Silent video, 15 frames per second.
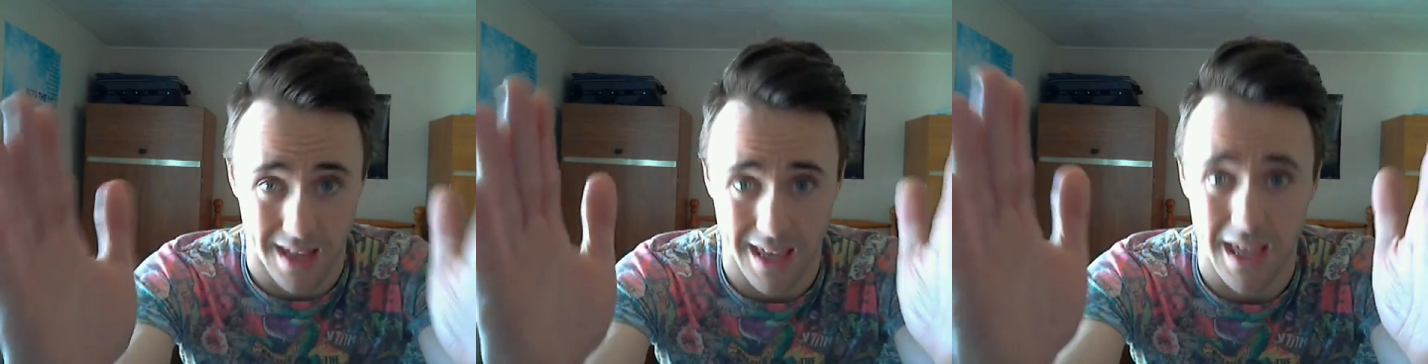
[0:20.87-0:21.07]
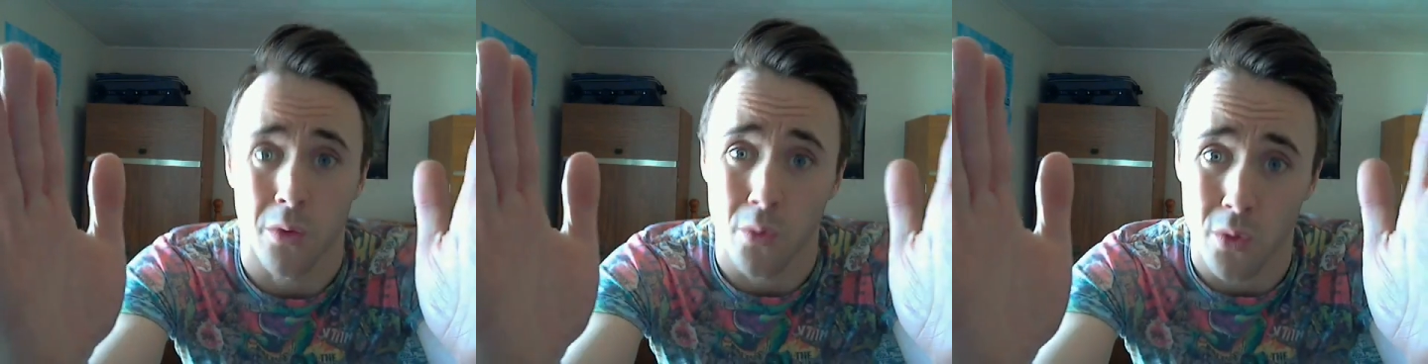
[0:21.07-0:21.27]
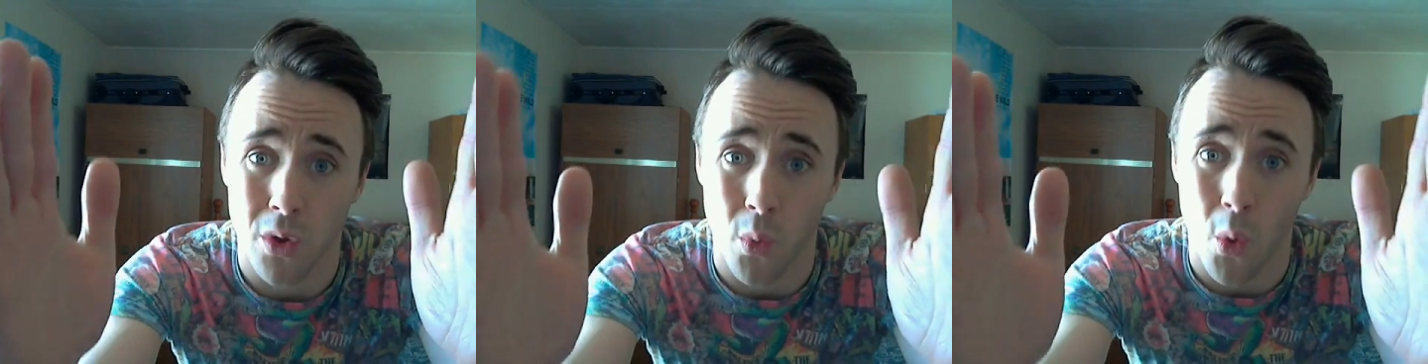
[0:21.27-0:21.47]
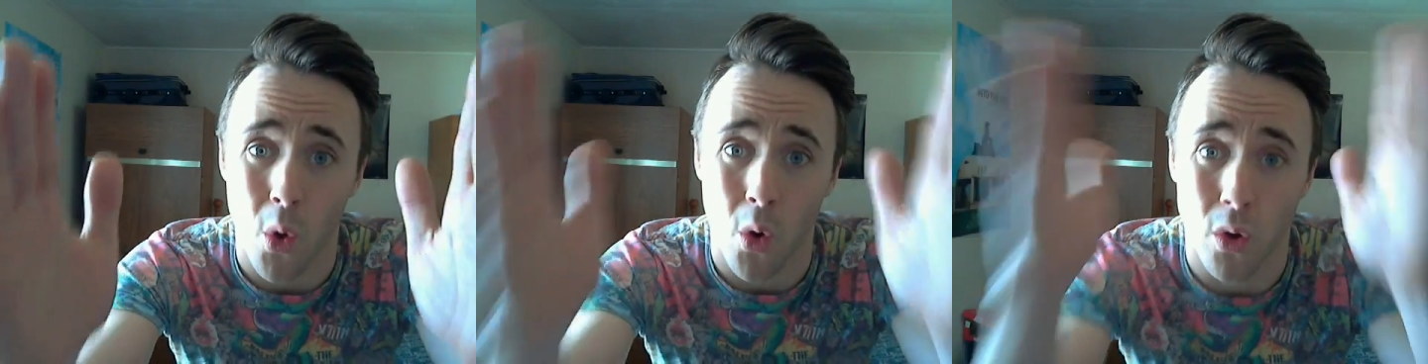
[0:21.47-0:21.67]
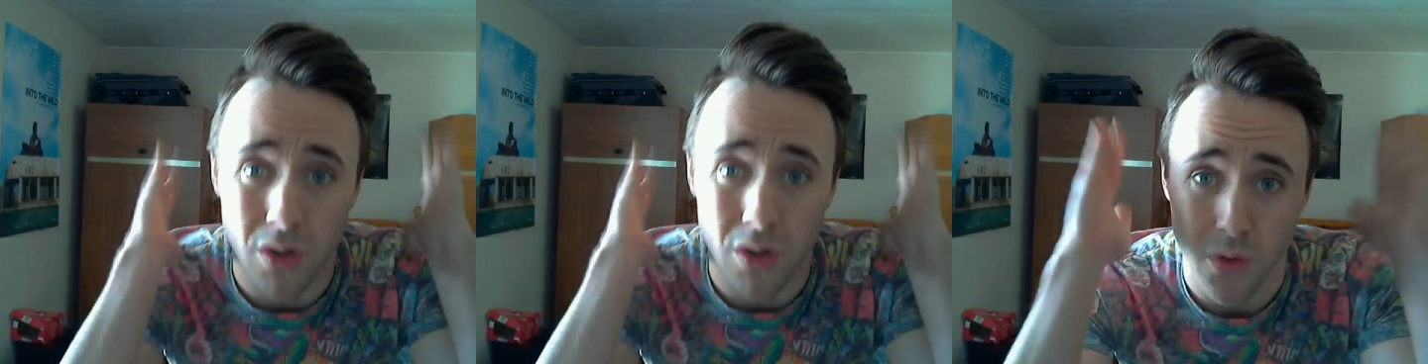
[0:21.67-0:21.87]
get on the
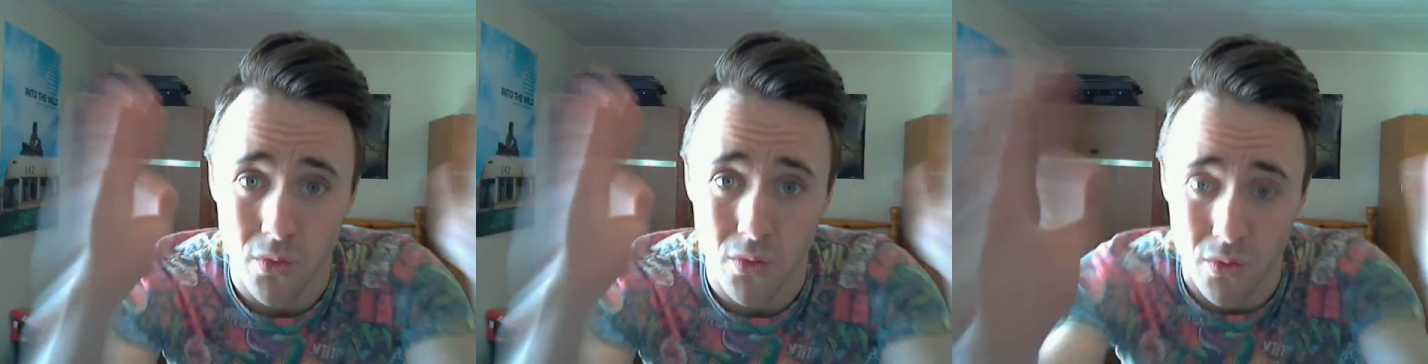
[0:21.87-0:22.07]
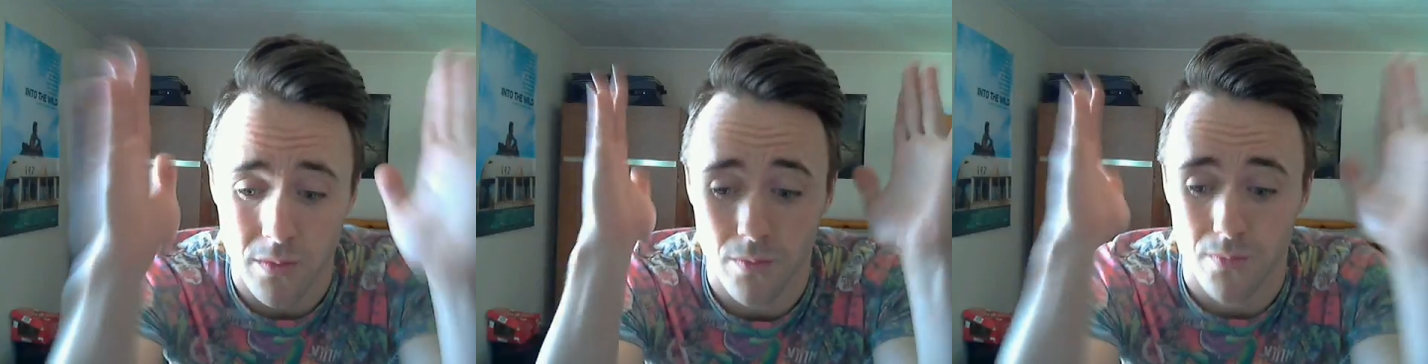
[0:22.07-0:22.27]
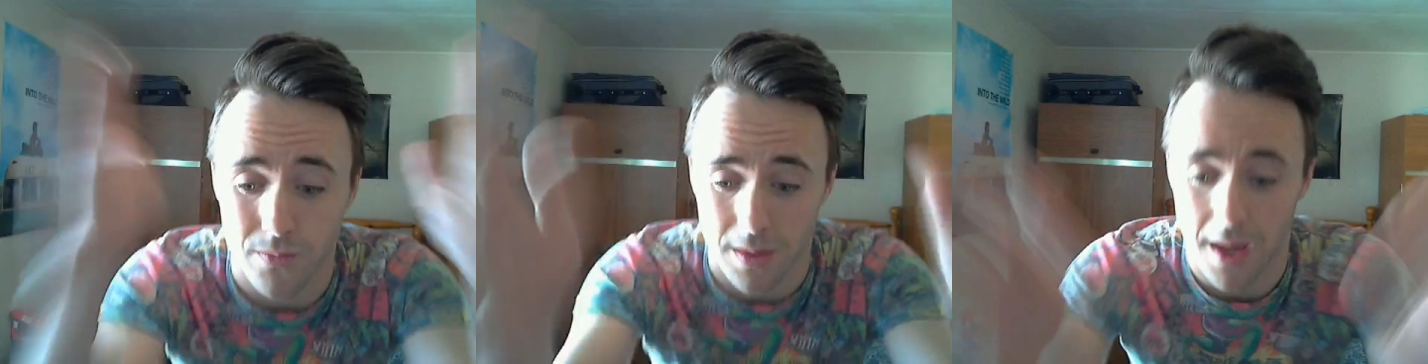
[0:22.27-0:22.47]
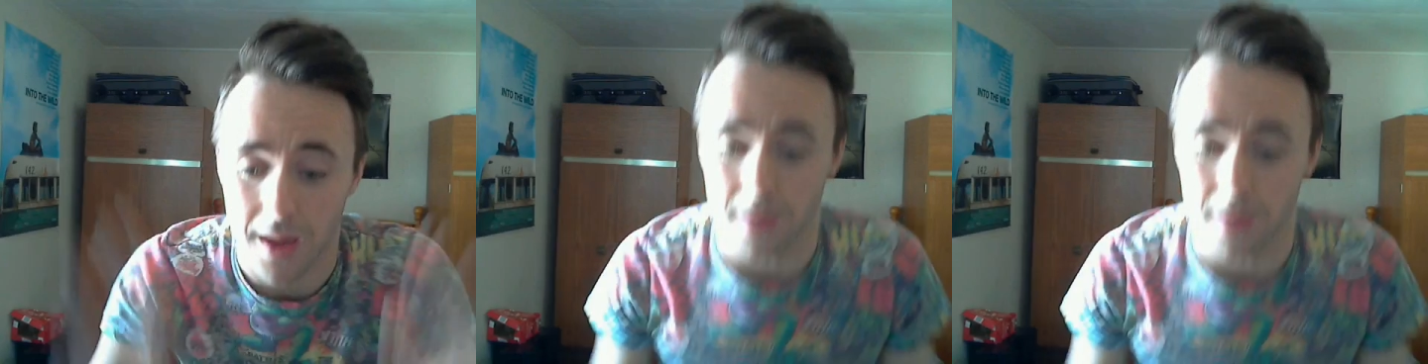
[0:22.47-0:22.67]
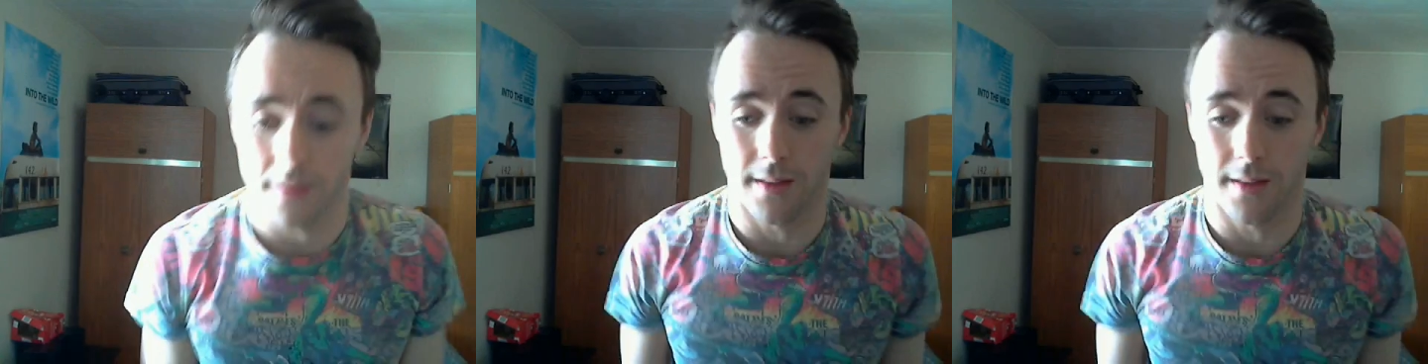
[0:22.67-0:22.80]
wall, so aye.